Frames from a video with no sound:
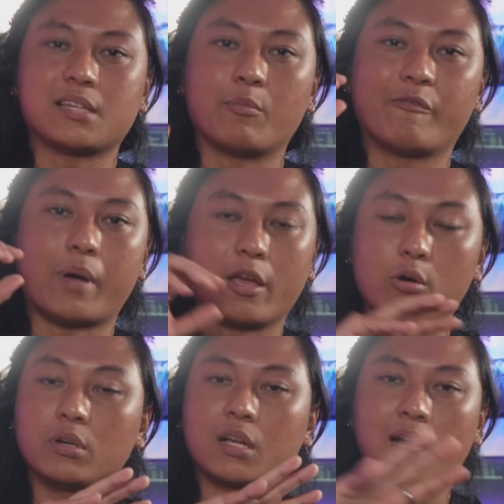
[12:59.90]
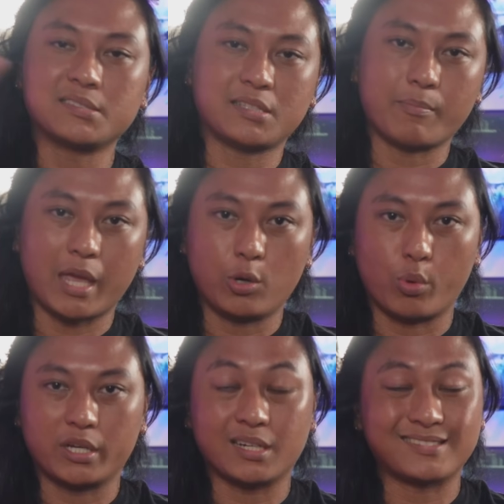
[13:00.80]
of my own custom-made
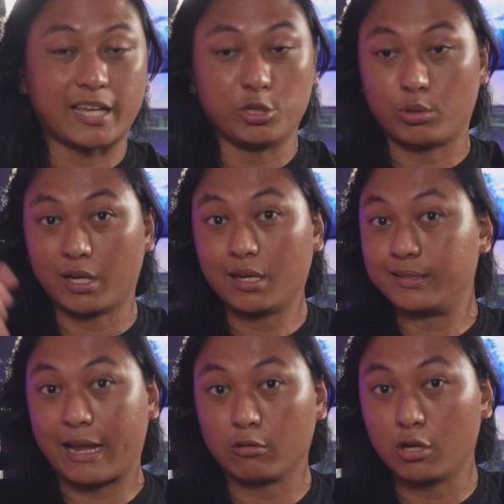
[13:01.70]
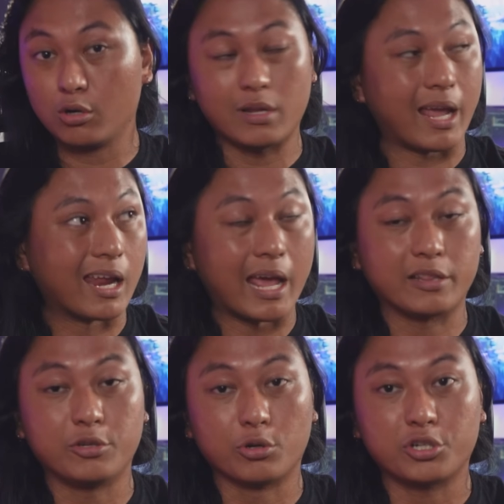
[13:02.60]
widgets that you can download and
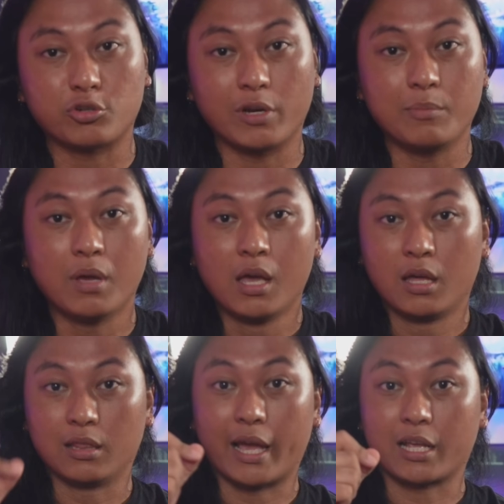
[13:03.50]
add to your stream, like